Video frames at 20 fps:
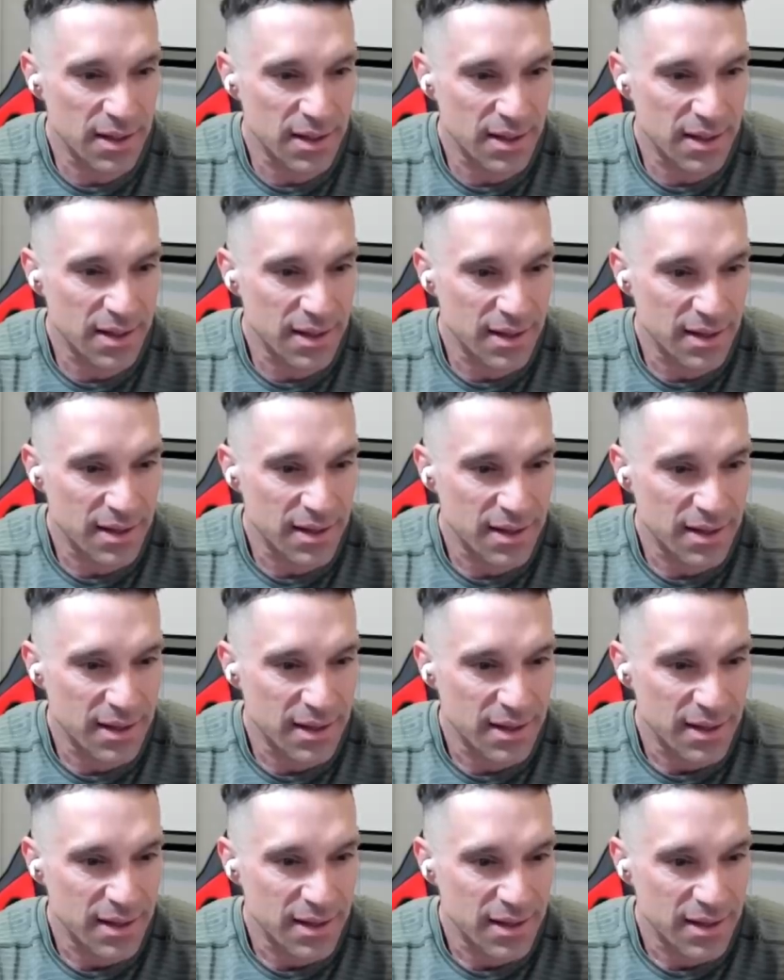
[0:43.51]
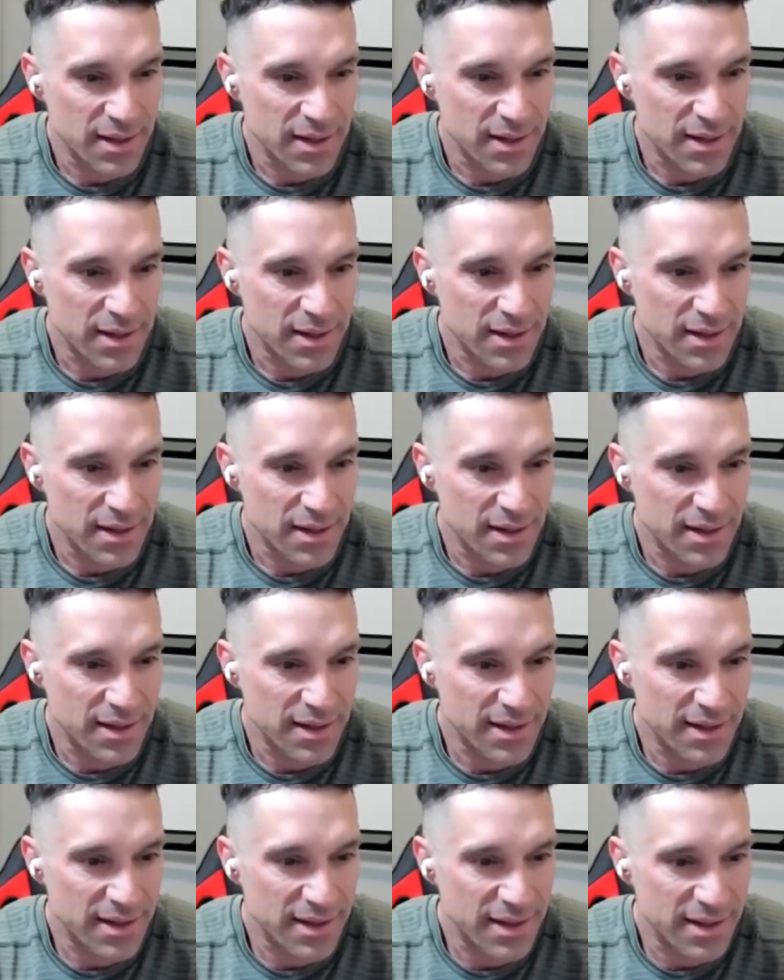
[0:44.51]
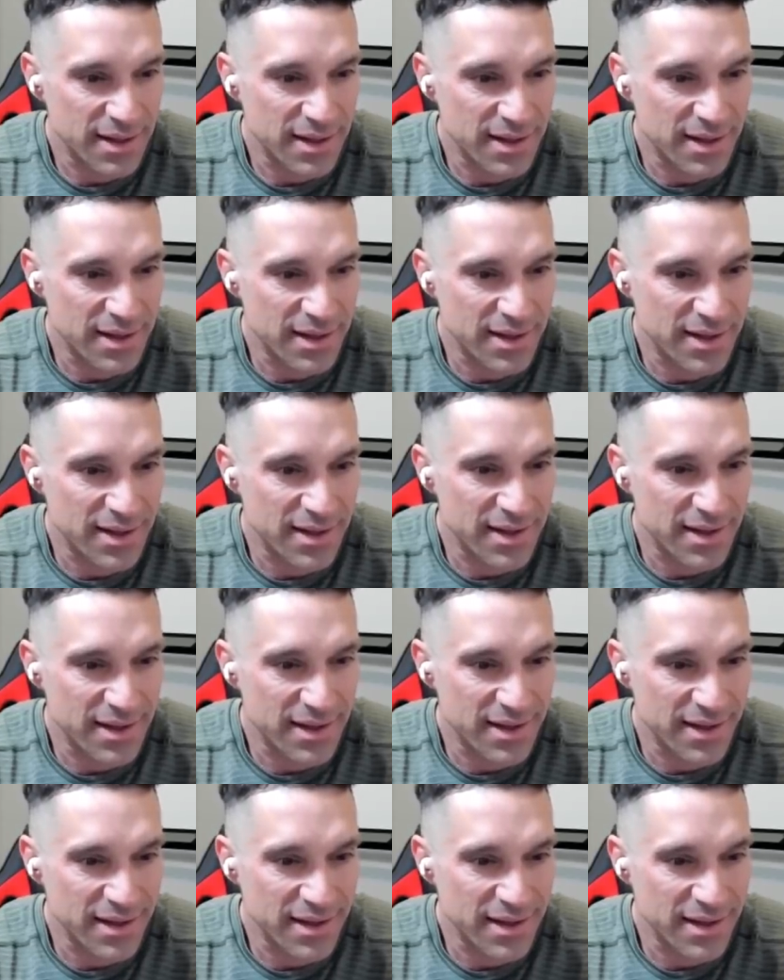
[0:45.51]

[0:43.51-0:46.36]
[no speech]